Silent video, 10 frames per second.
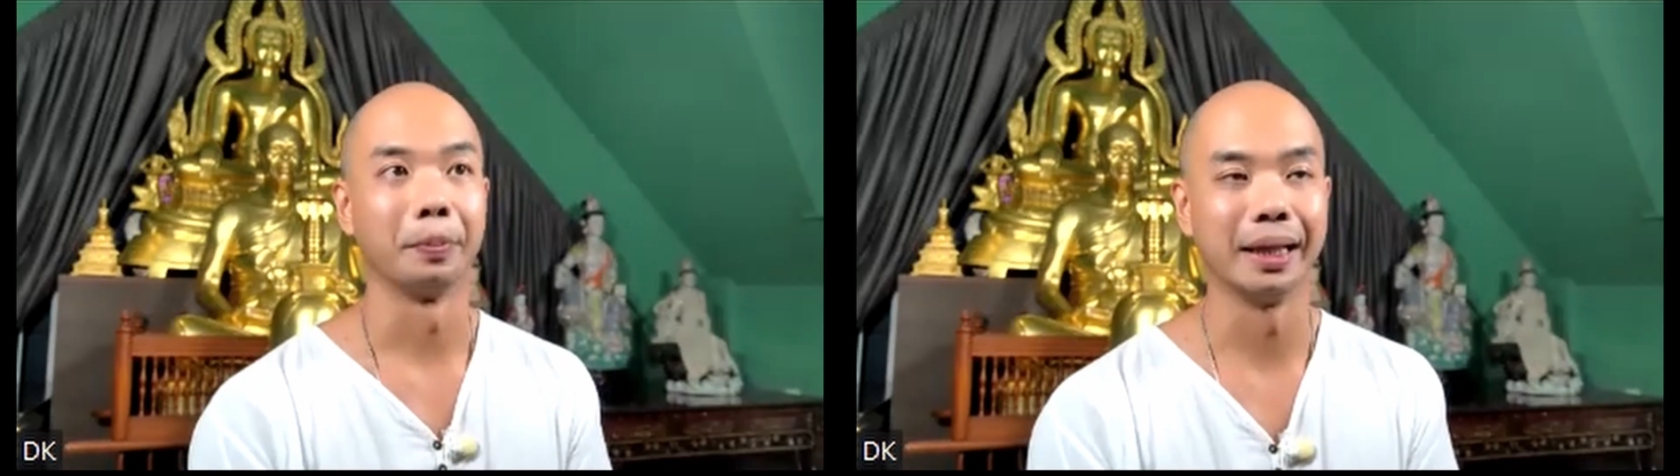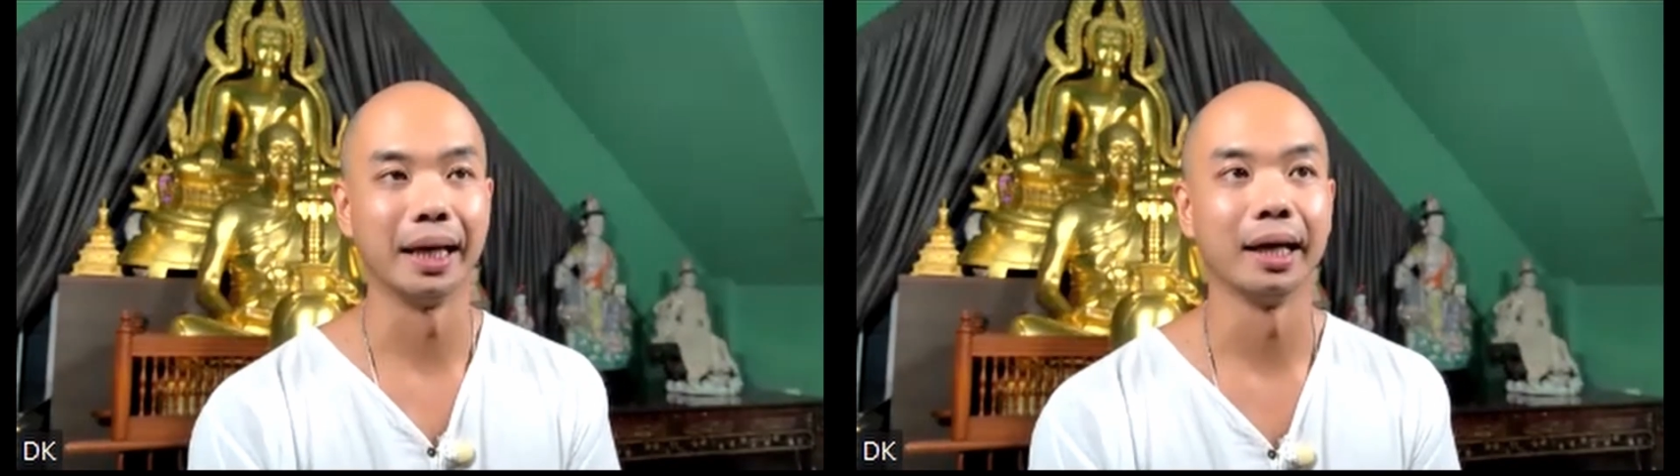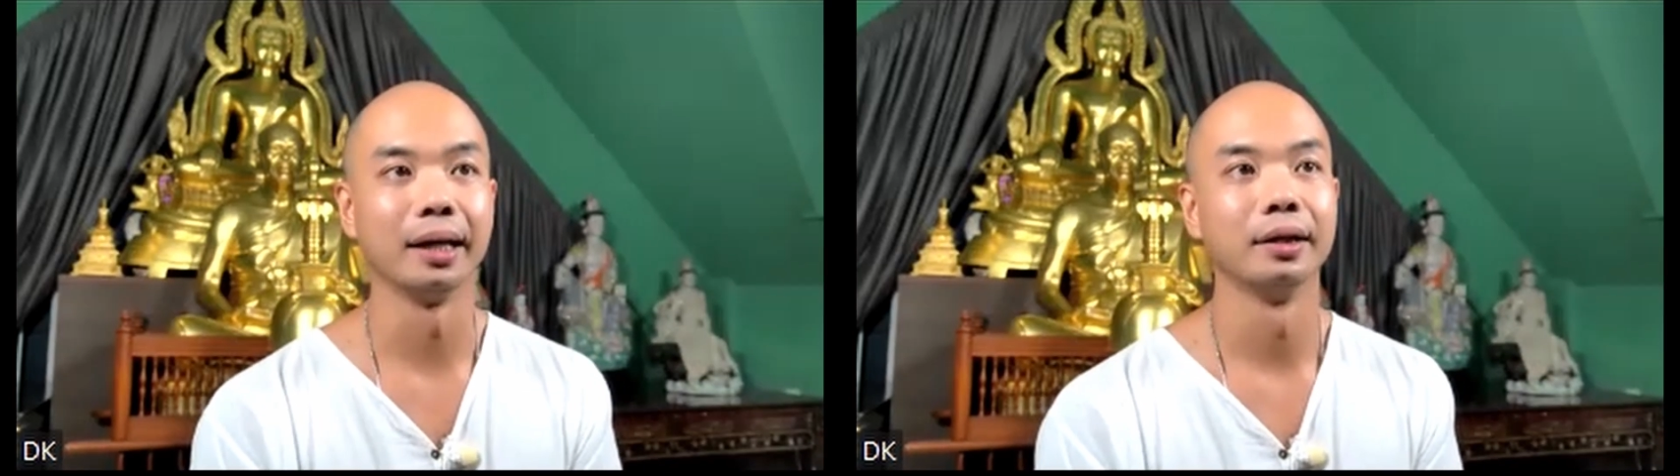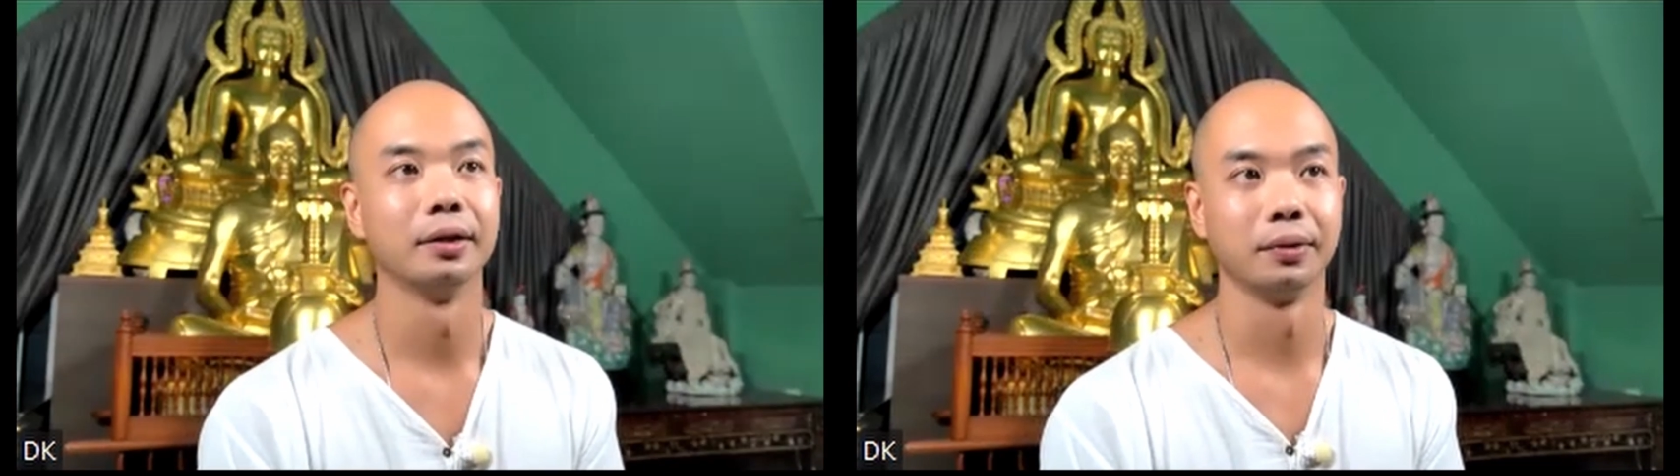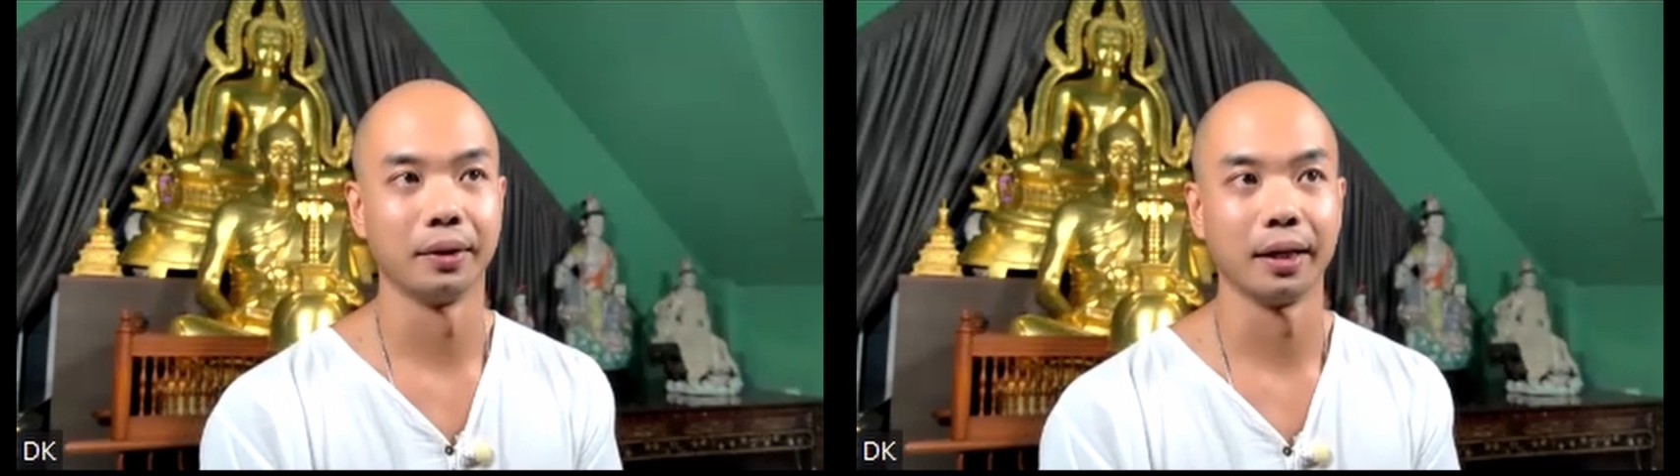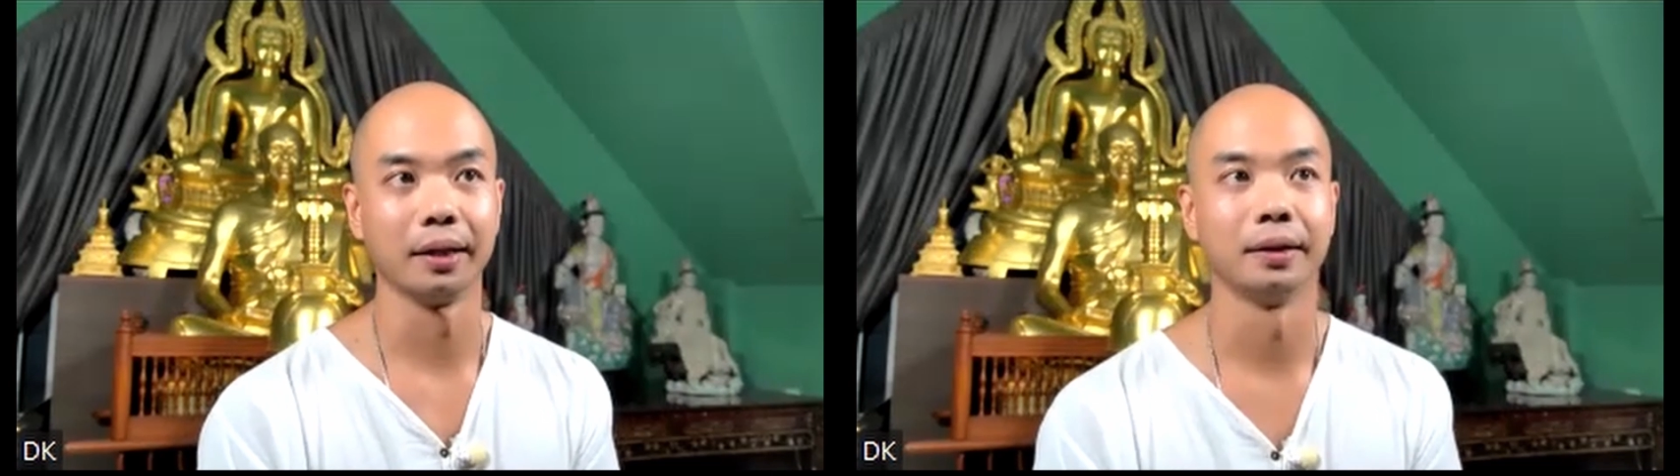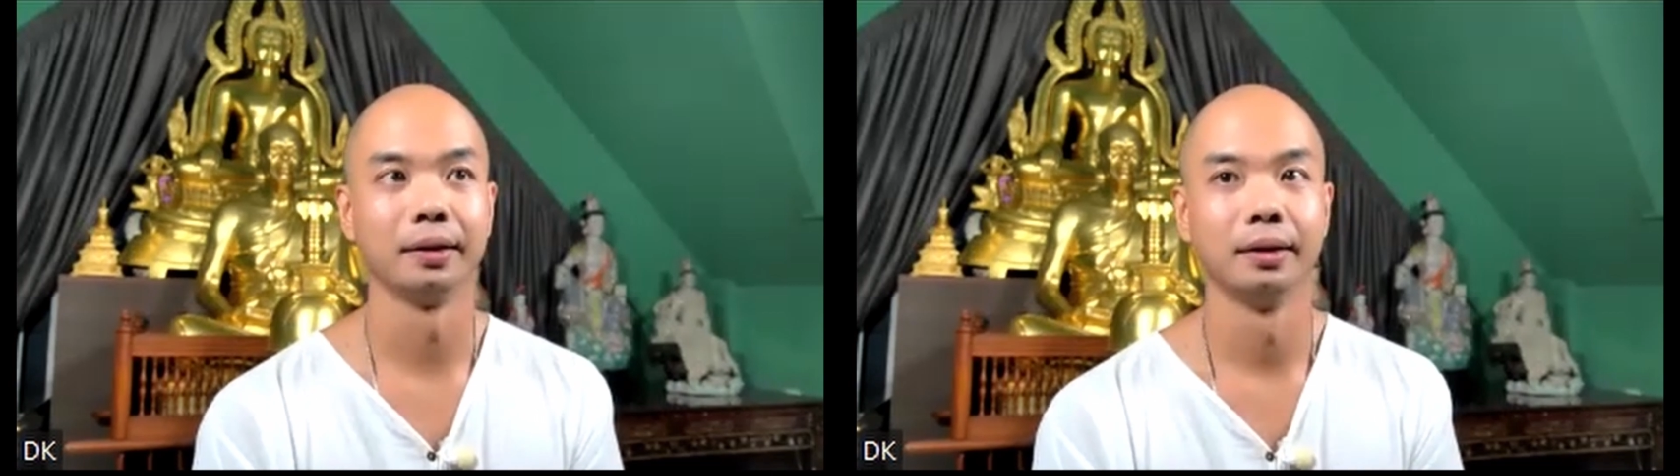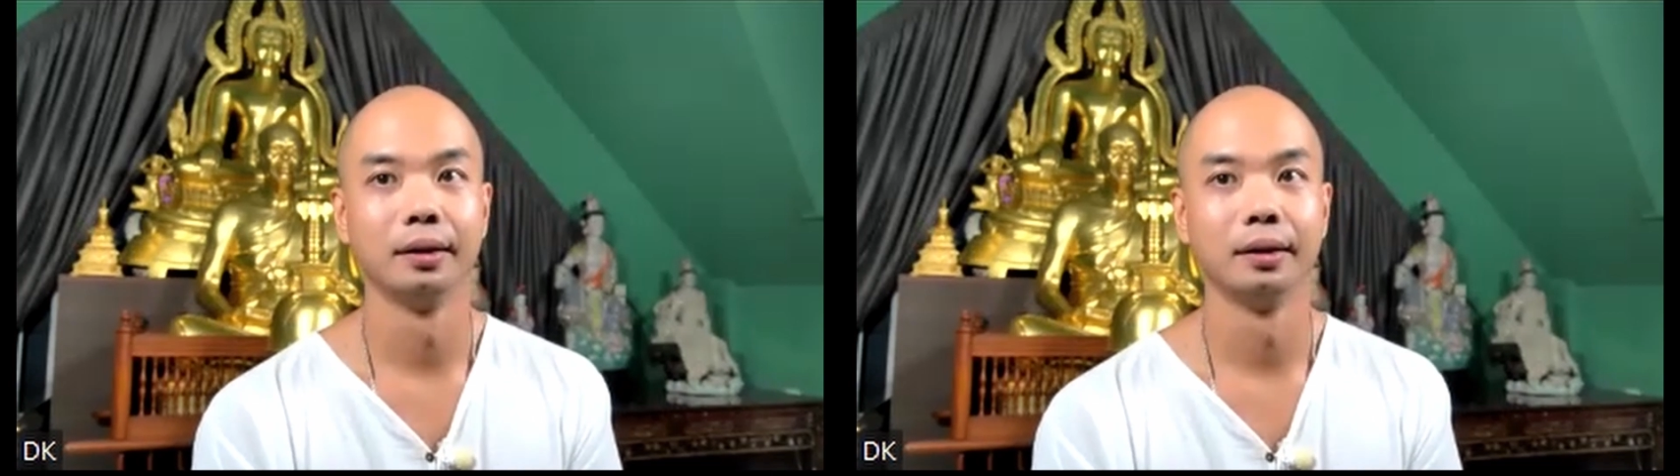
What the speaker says: play together.